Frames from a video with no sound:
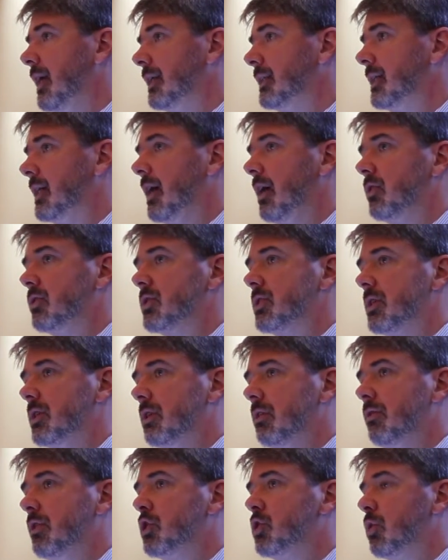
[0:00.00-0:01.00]
that counts
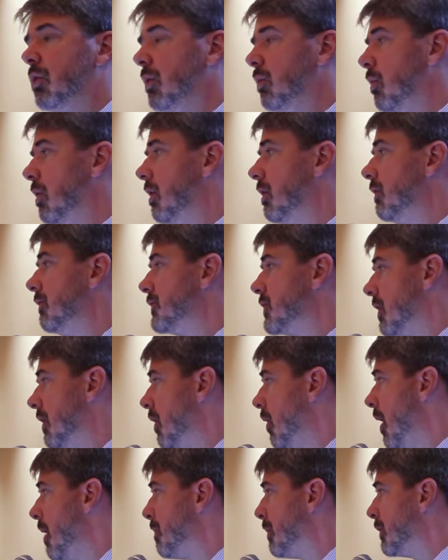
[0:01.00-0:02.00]
individual wolves,
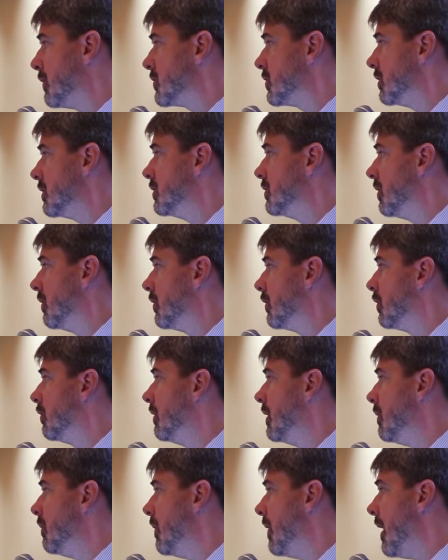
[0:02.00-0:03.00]
although I personally don't
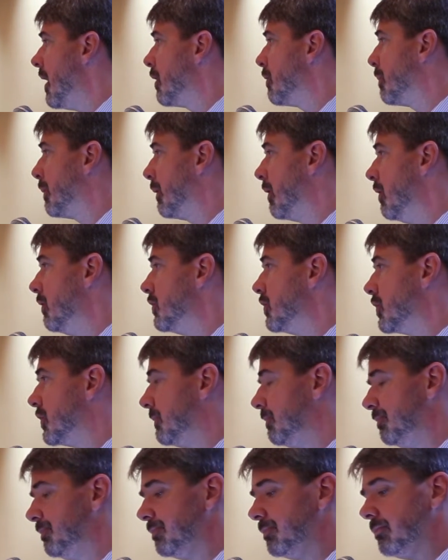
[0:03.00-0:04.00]
agree with that approach.
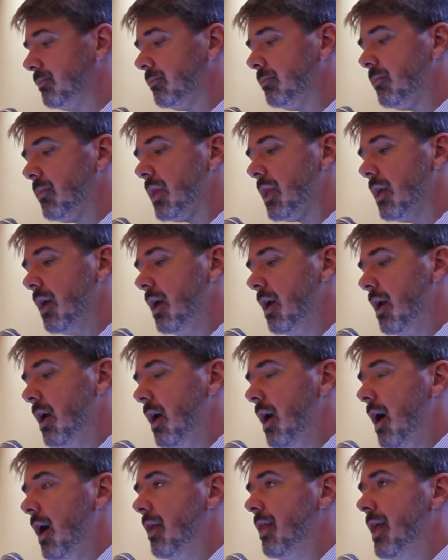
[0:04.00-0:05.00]

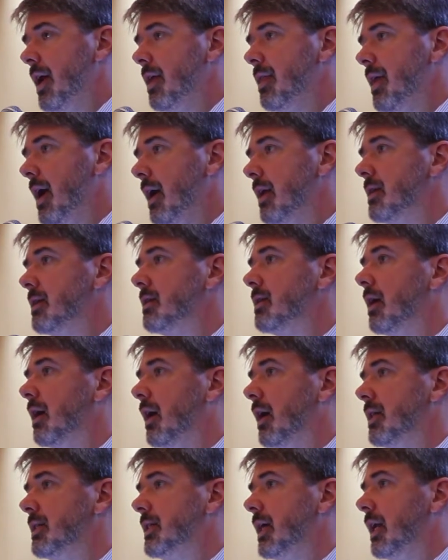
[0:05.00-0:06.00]
They then
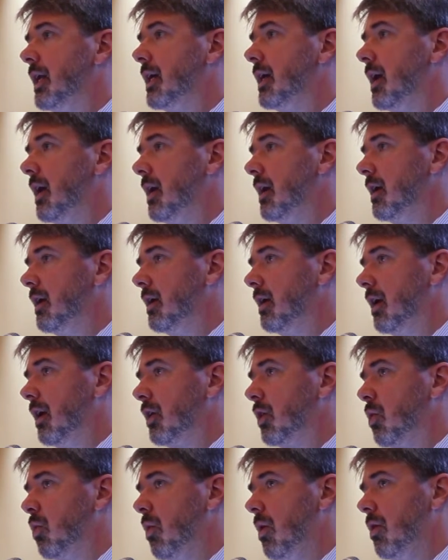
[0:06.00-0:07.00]
dedicated a
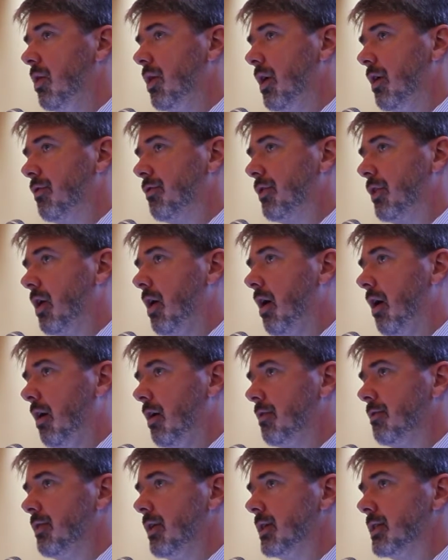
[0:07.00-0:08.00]
quota for
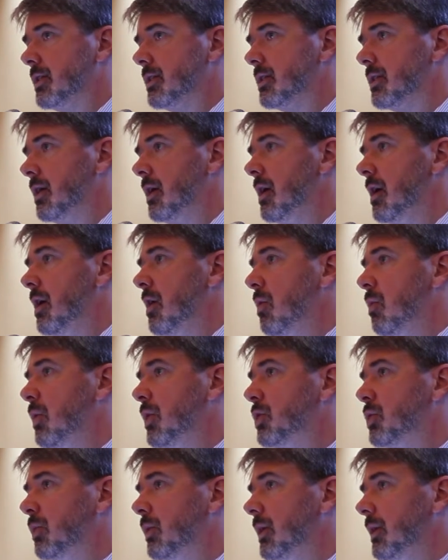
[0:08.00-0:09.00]
harvest,
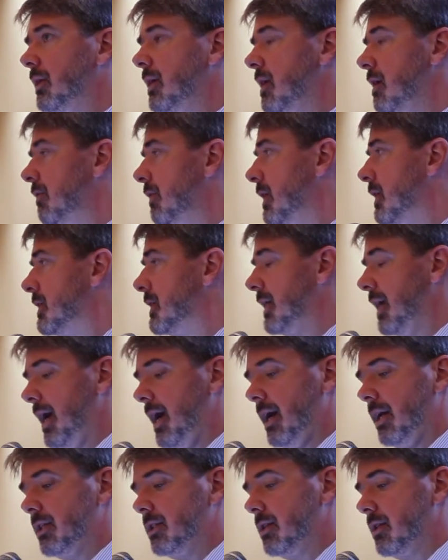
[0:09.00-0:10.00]
which would leave
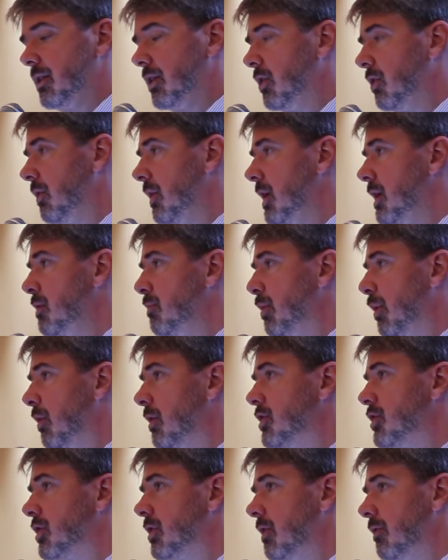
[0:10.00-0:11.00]
intact the green
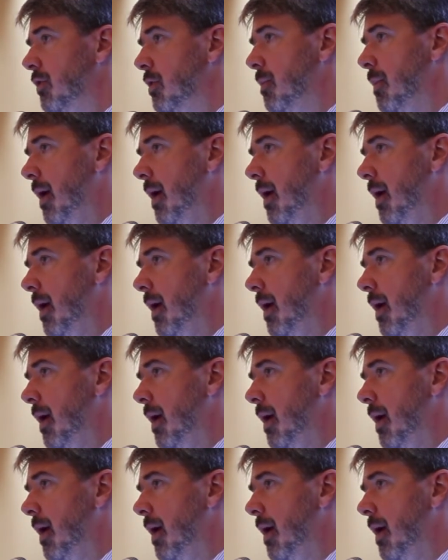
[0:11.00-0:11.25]
portion of the